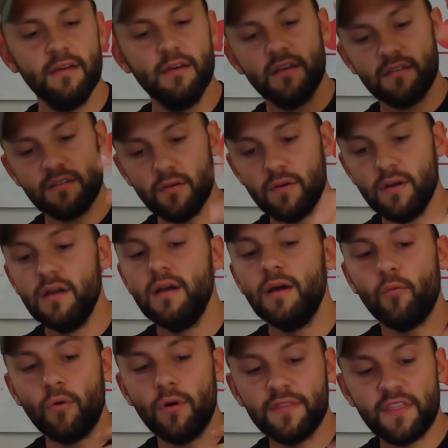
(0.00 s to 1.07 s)
So
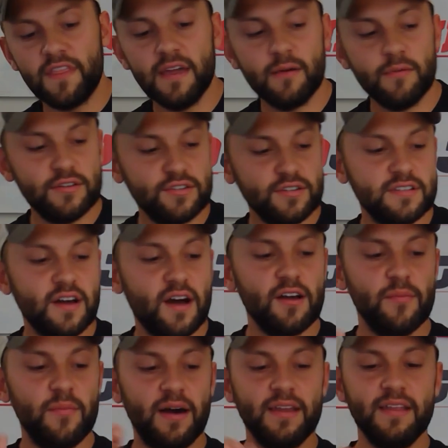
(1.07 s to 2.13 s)
one thing we should talk
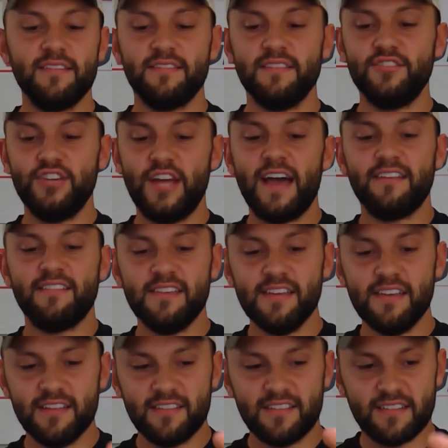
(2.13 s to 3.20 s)
about is the chassis
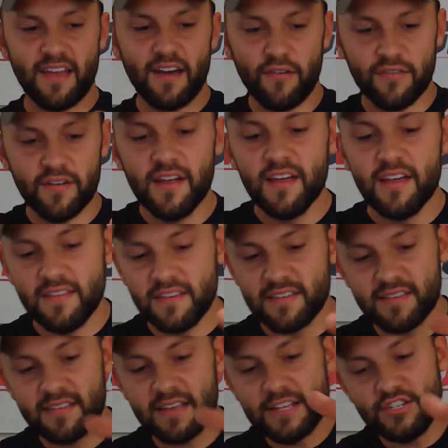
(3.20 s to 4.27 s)
itself. This
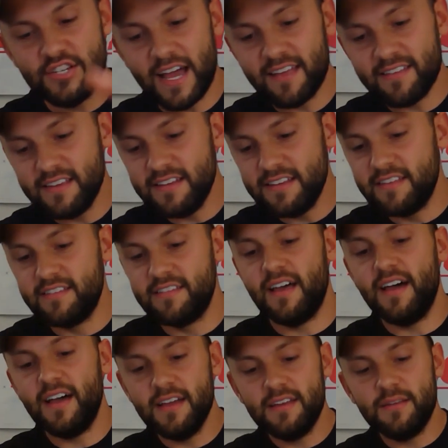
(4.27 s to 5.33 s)
is a chassis
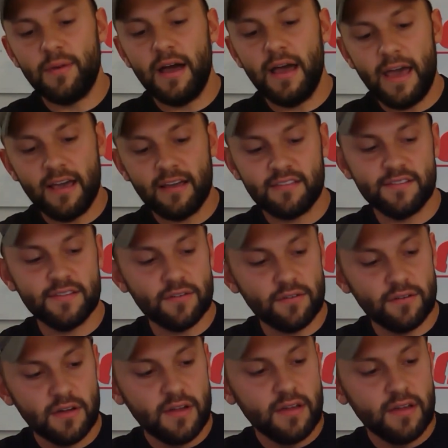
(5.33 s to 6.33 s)
designed by Axial,